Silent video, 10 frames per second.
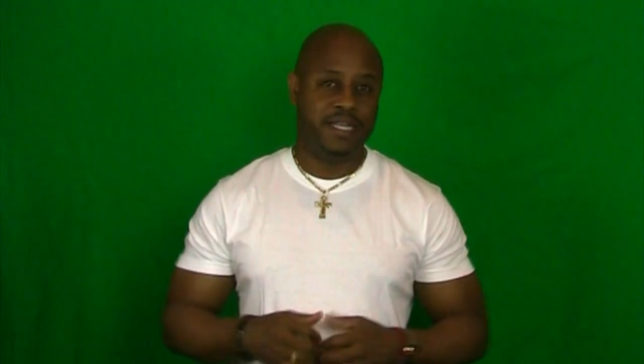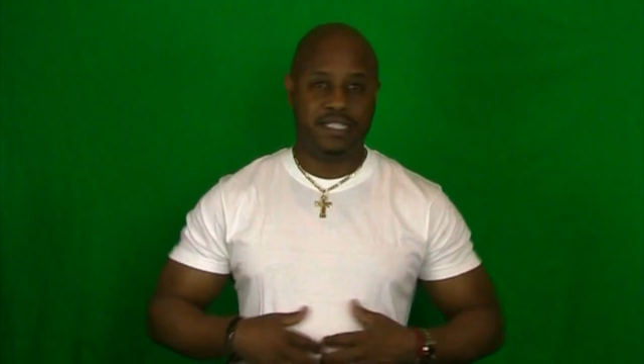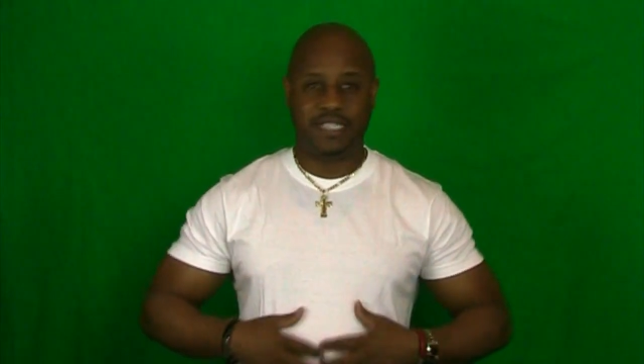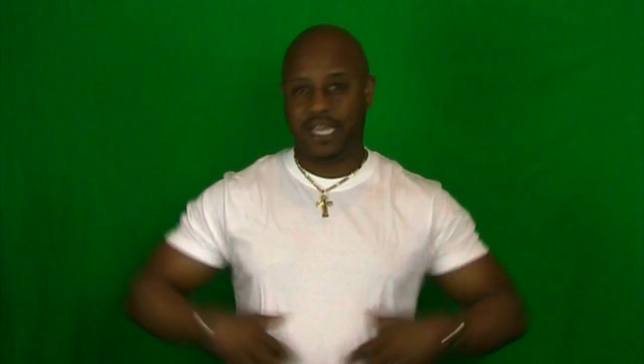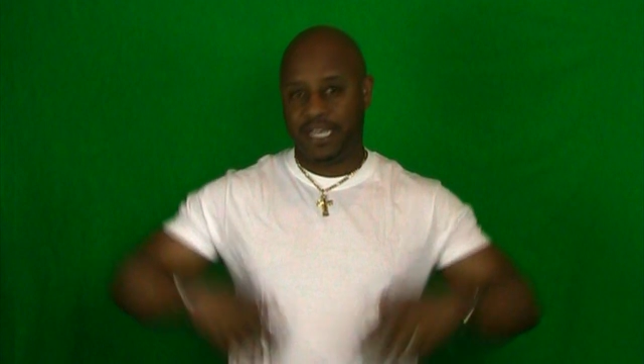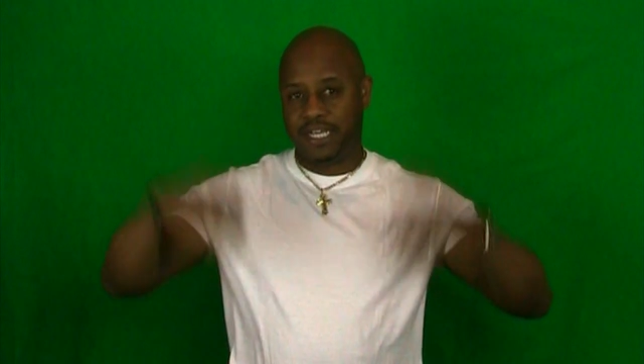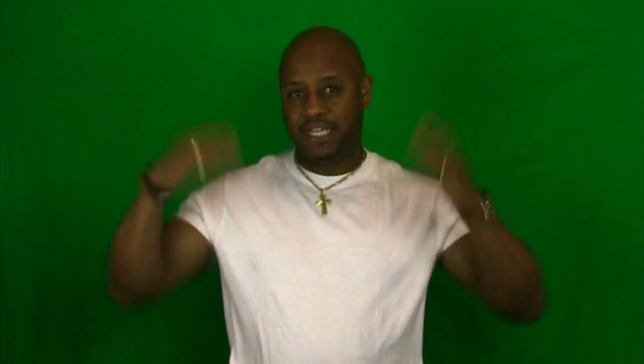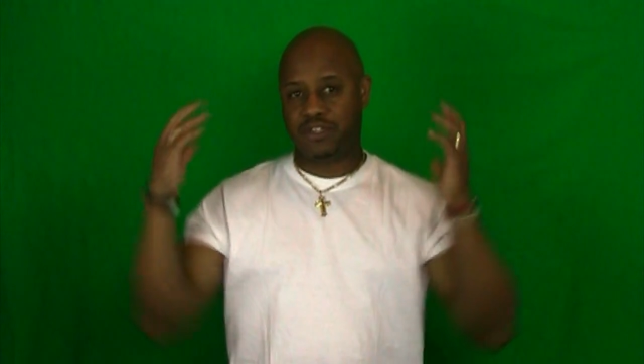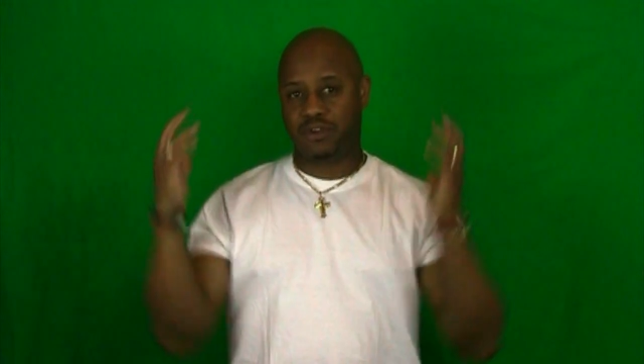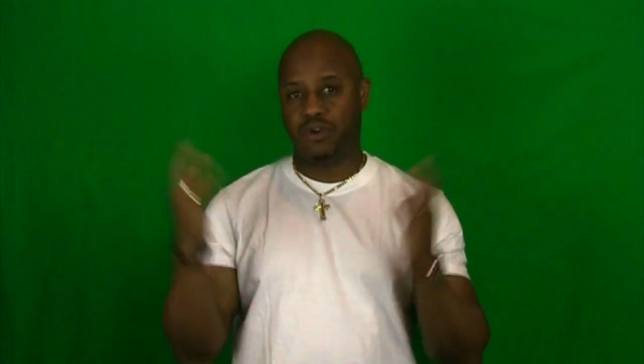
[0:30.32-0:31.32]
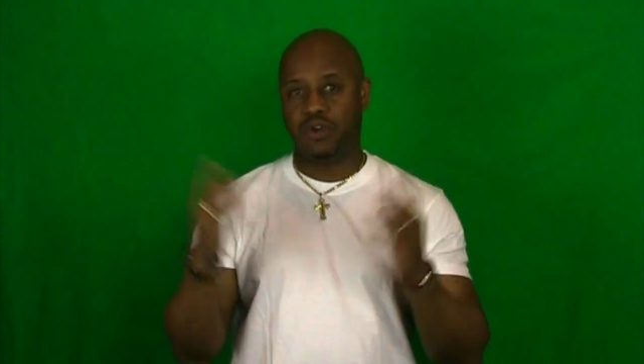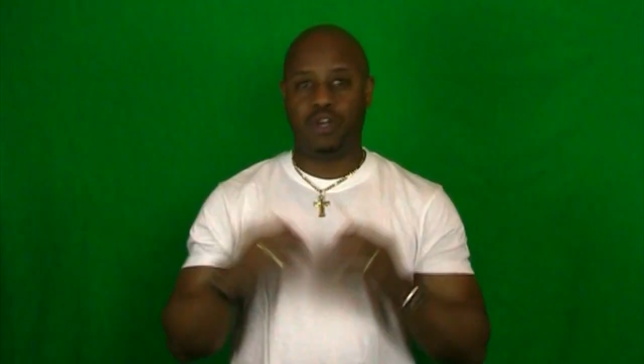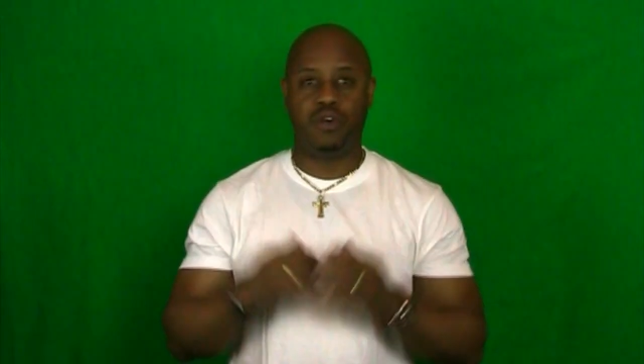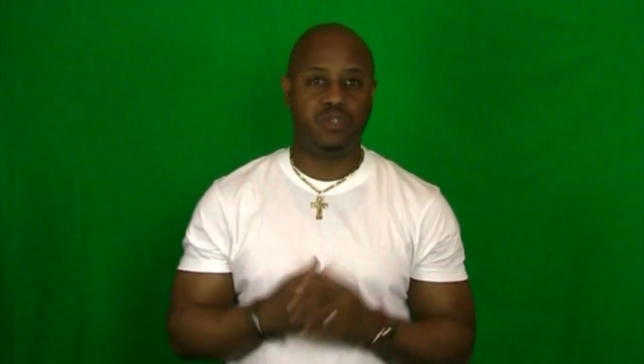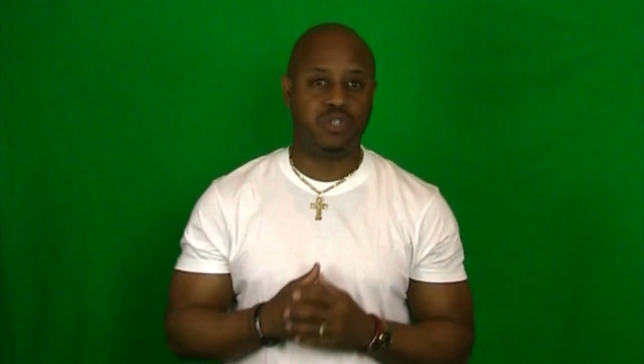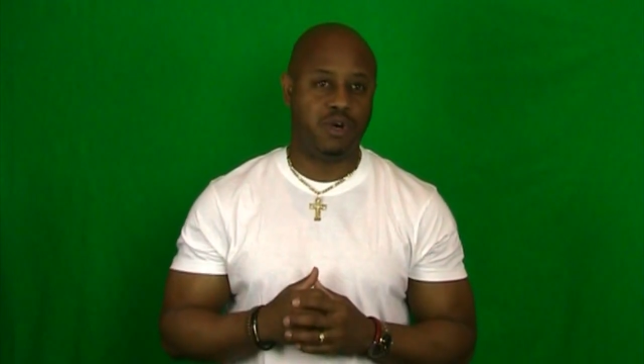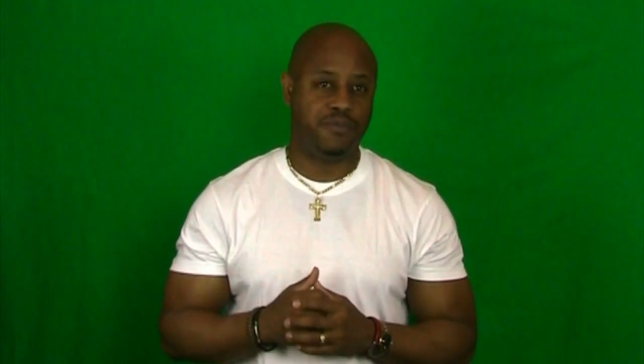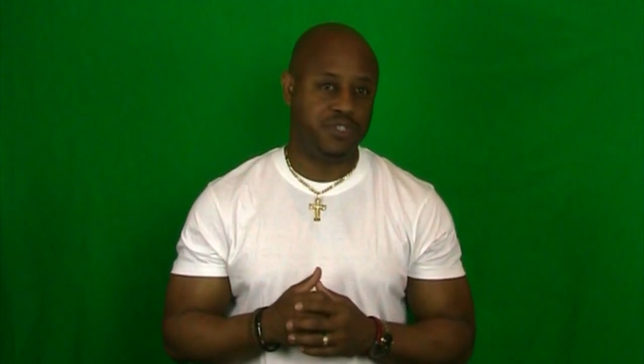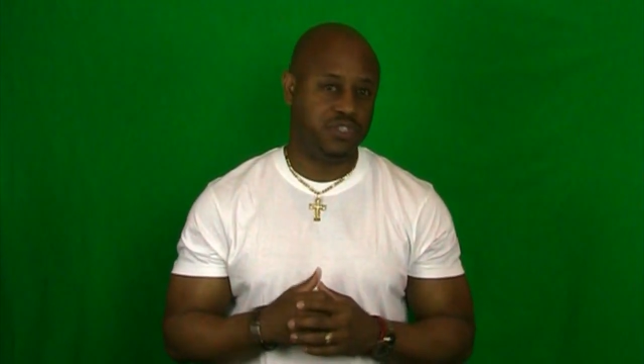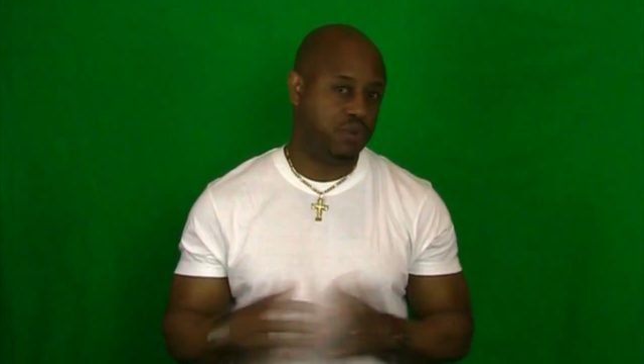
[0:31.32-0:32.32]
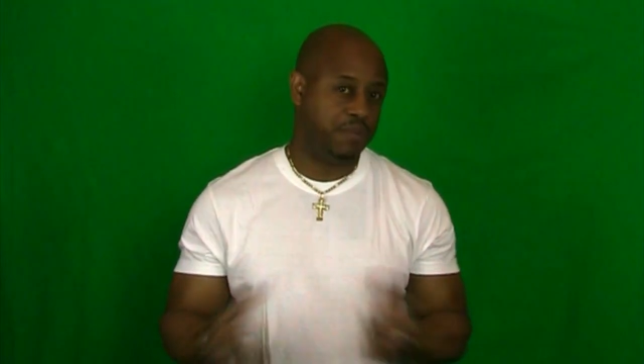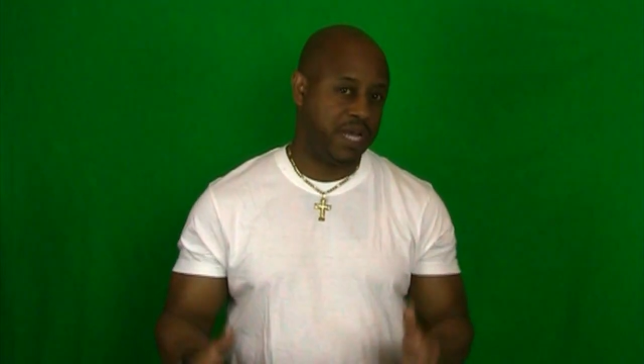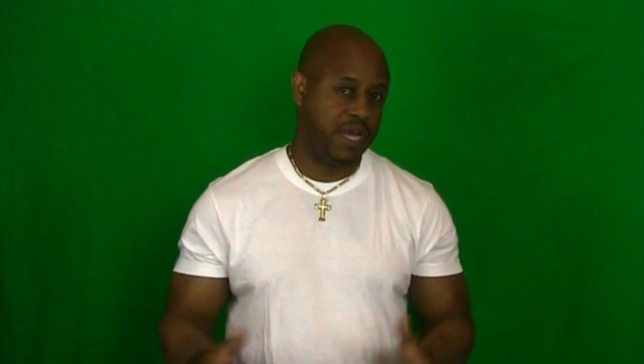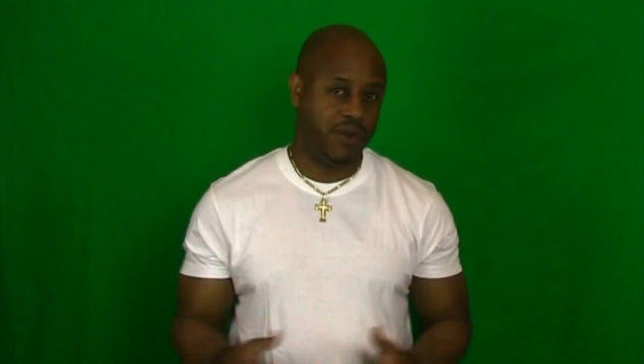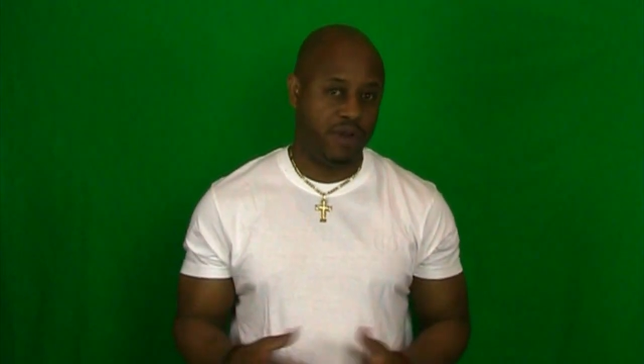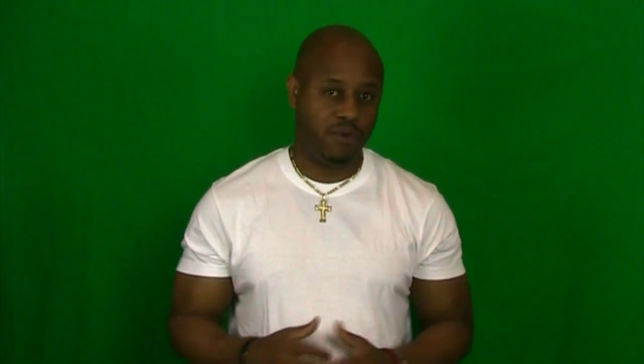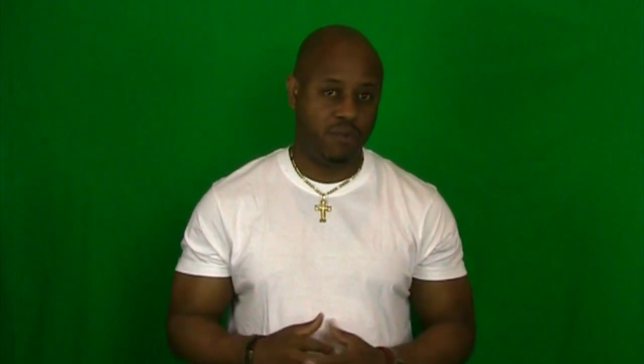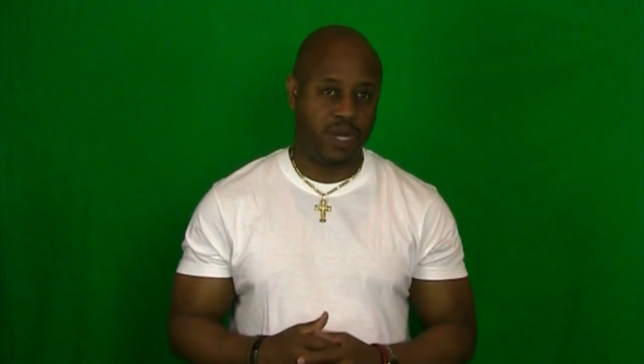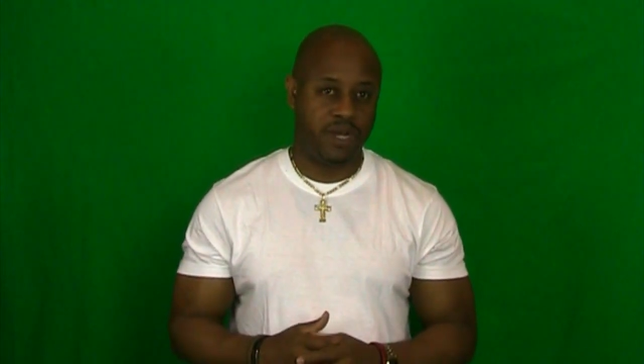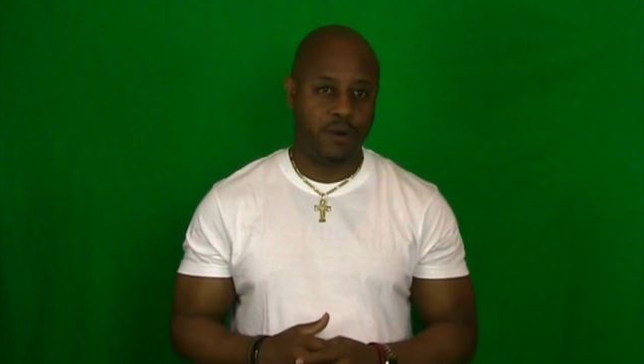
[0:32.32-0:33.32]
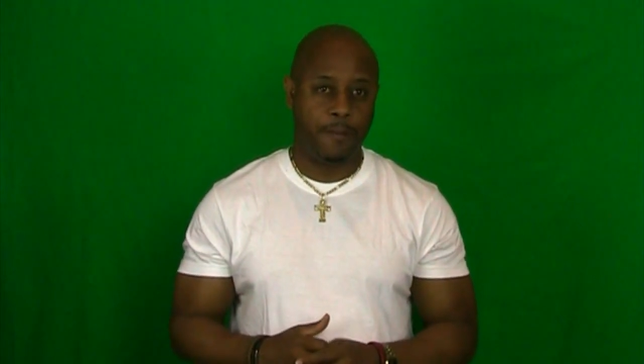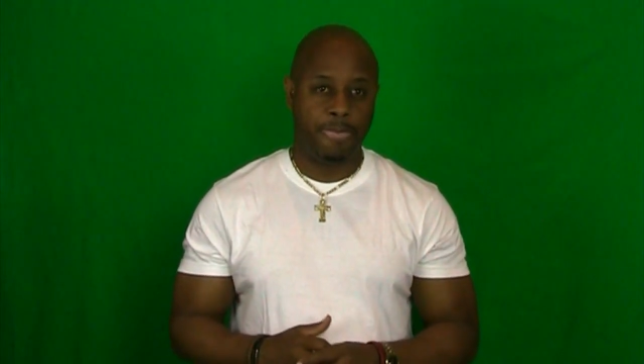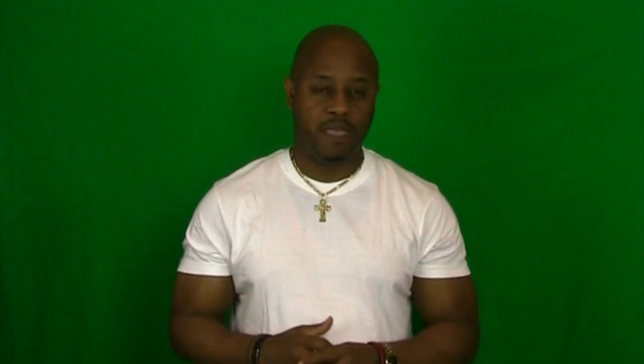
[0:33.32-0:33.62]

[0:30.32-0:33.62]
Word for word: taking his or her clothes off can strip down everywhere.